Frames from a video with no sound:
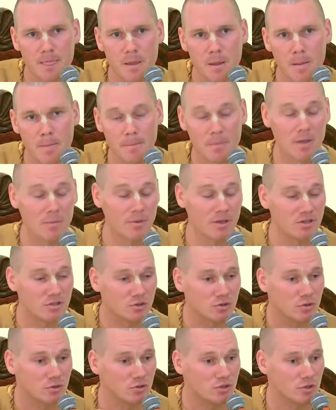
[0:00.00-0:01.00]
maybe
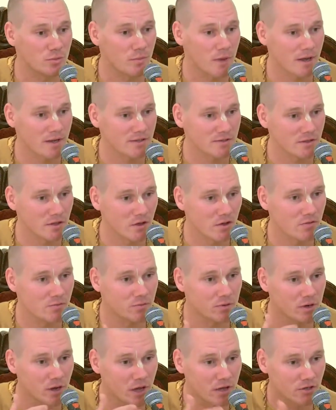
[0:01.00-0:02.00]
true to myself but
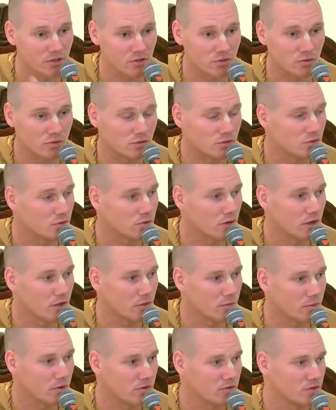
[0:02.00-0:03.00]
not true to another
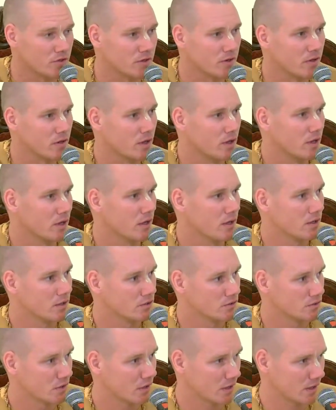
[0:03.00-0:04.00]
person. It's
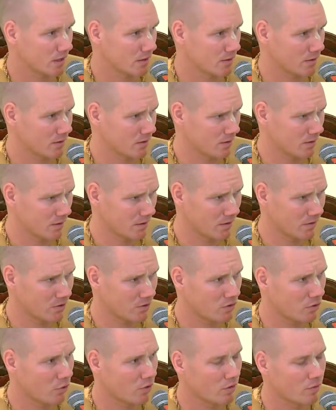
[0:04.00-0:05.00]
like in the
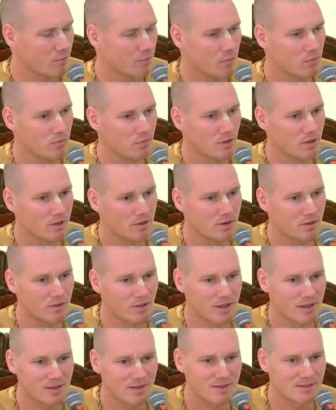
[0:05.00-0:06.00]
north,
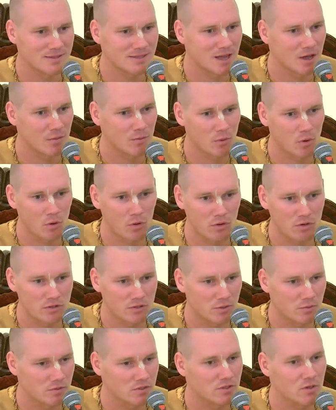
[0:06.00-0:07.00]
like in the South Pole or
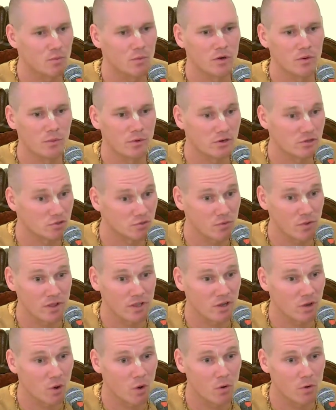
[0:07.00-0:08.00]
somewhere where it's really
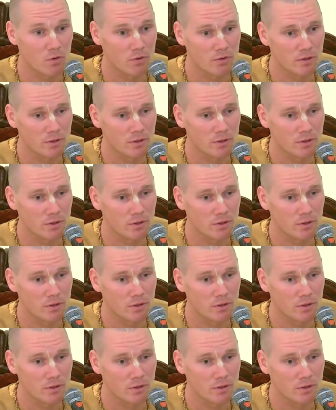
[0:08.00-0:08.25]
cold.